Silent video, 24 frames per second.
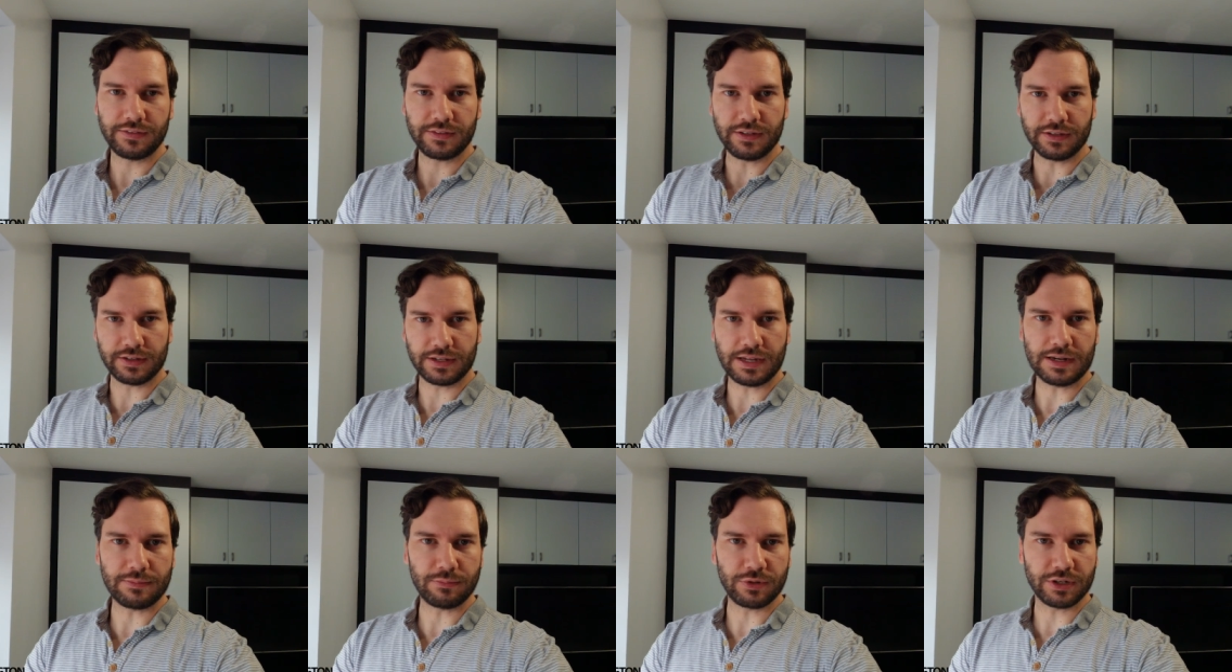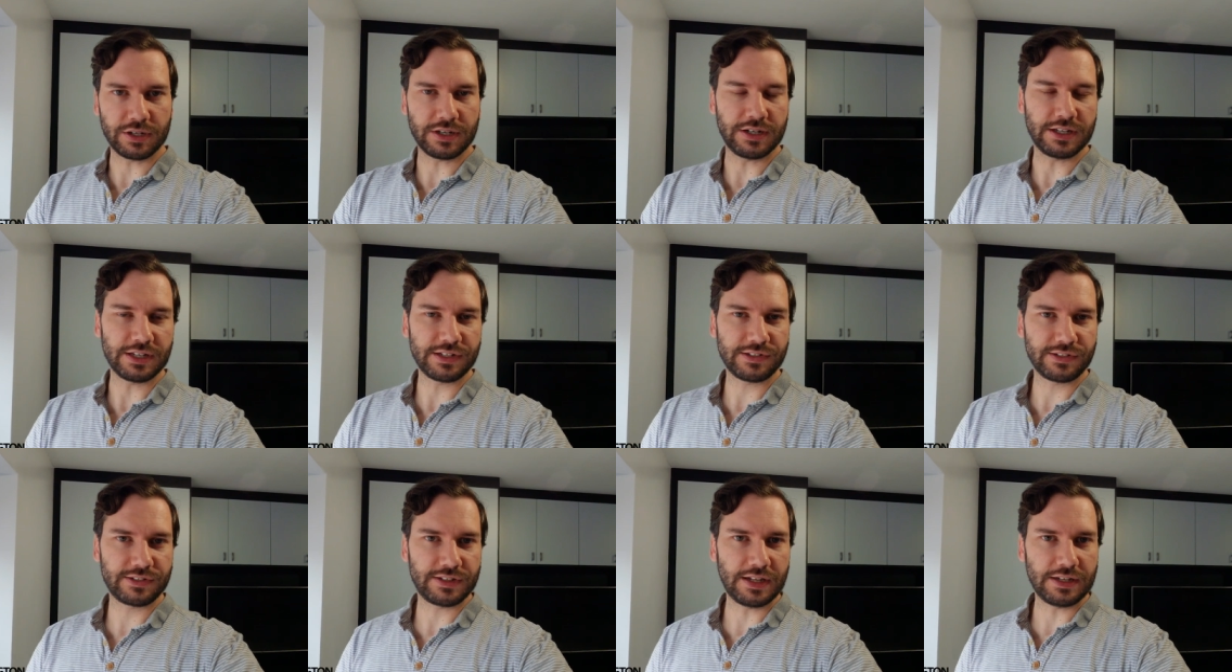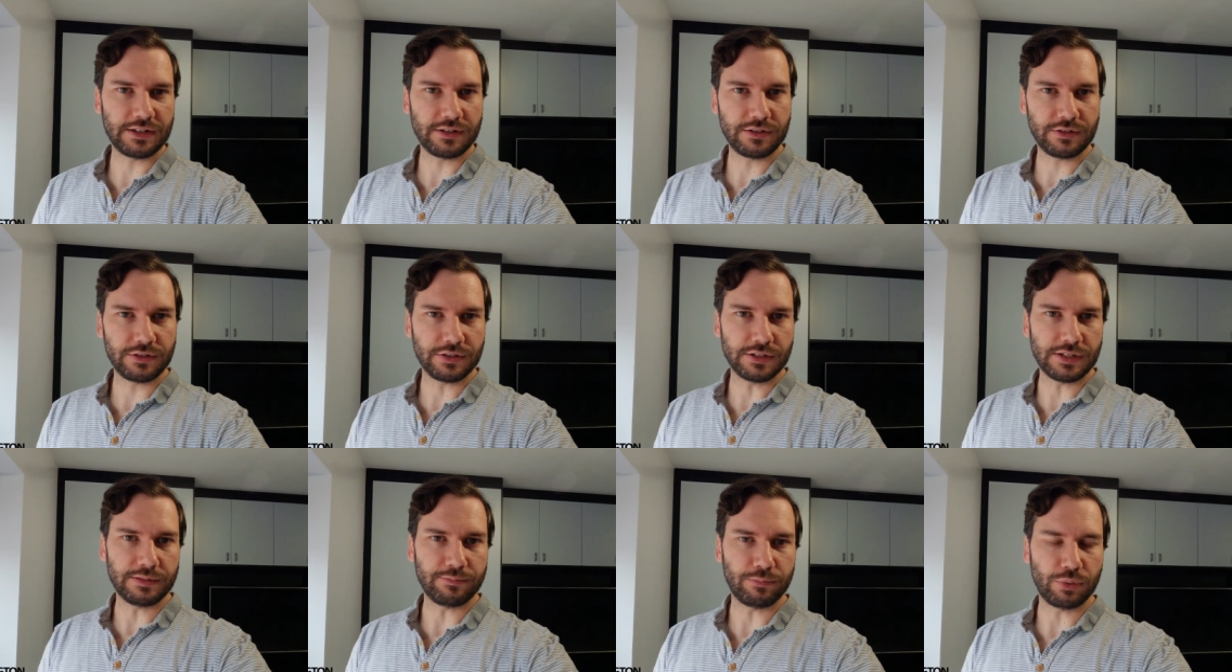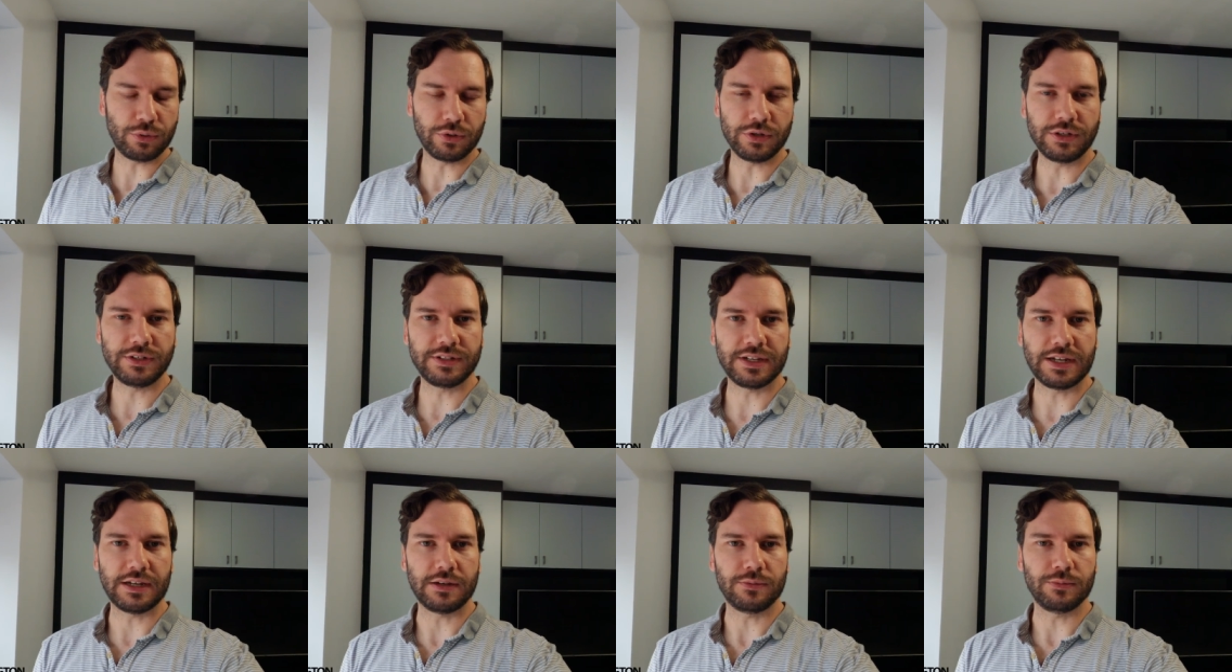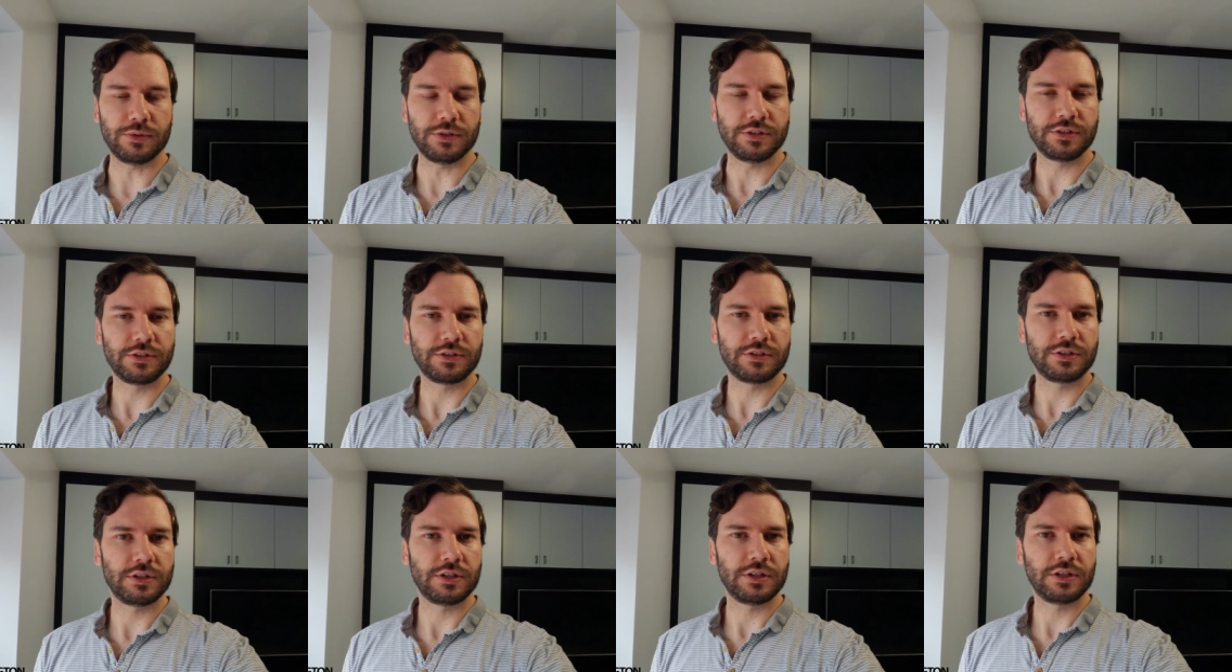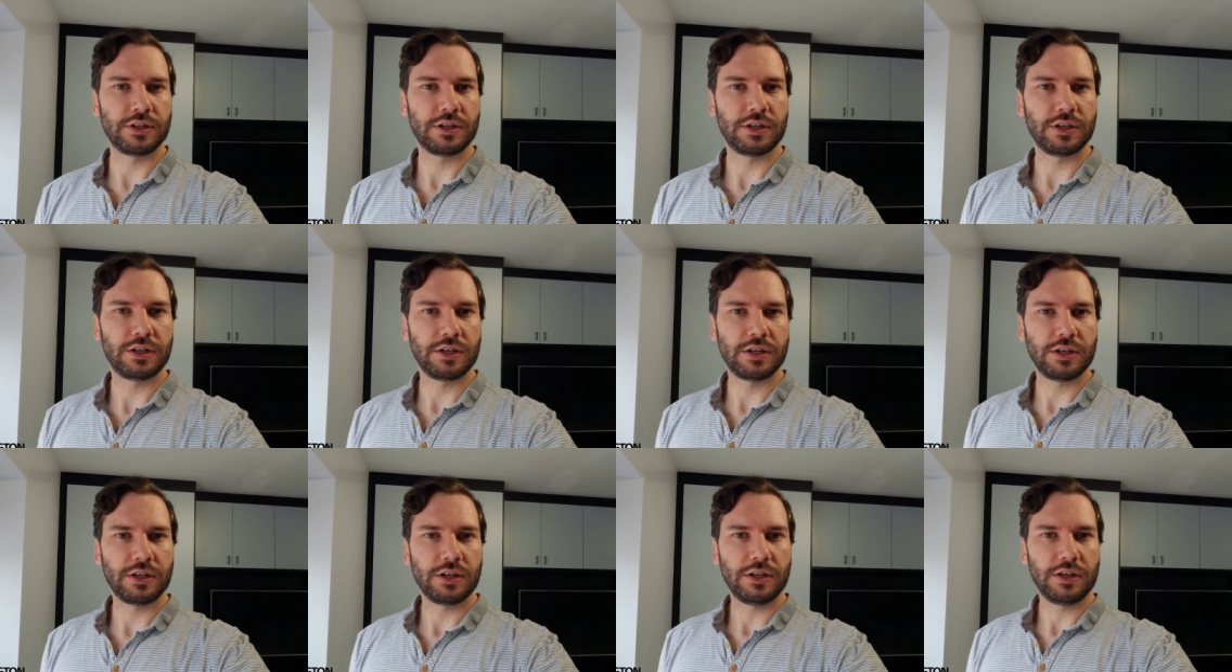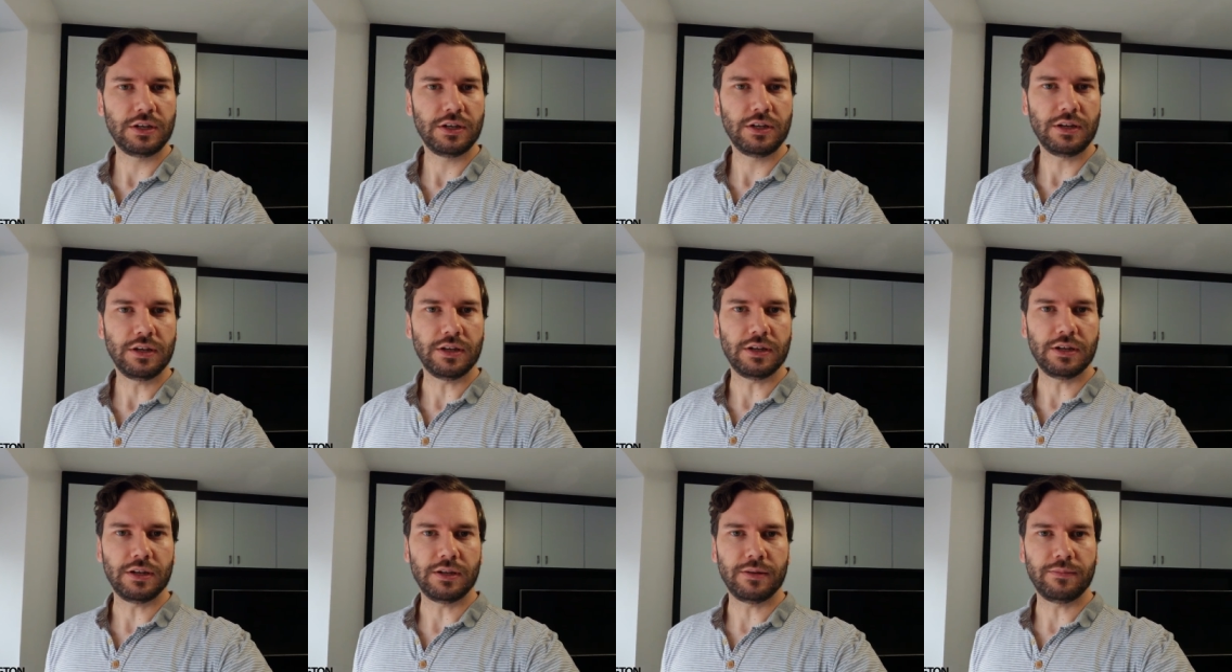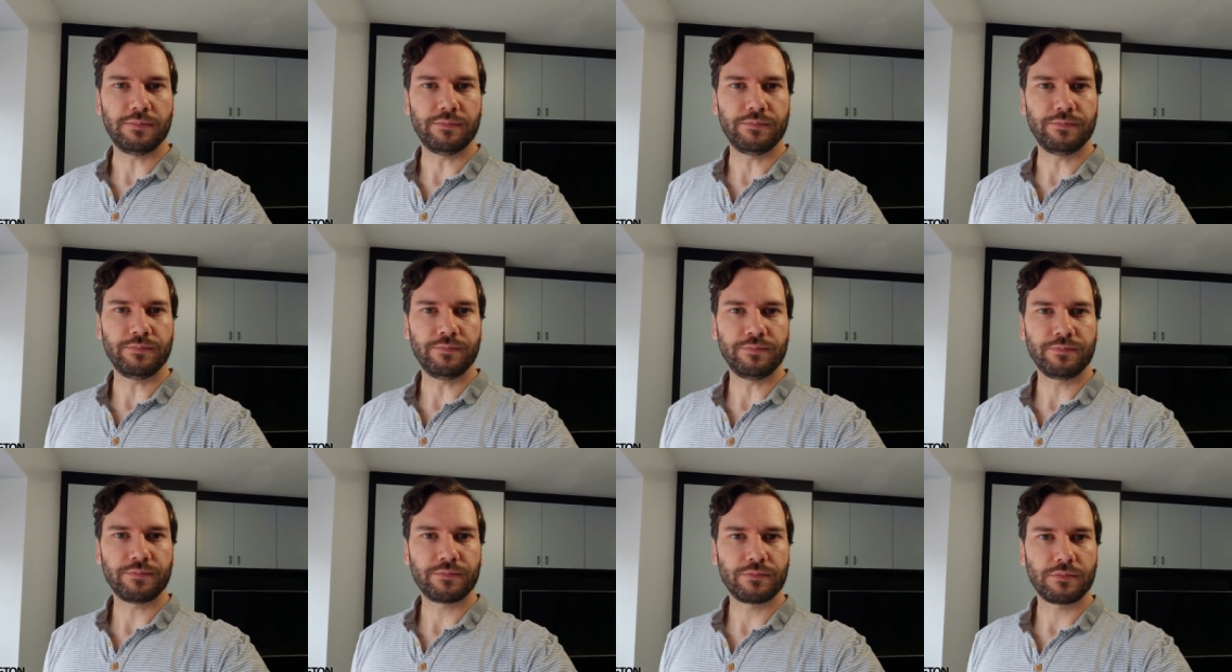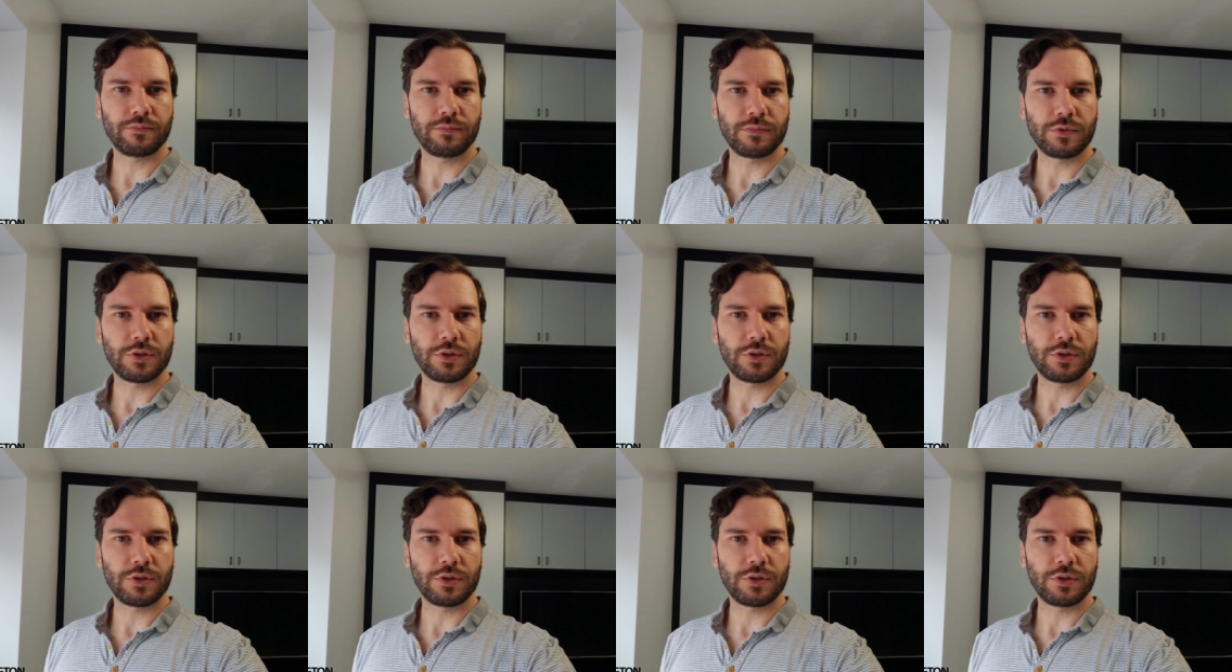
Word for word: if the camera can extend and then point downwards. Um,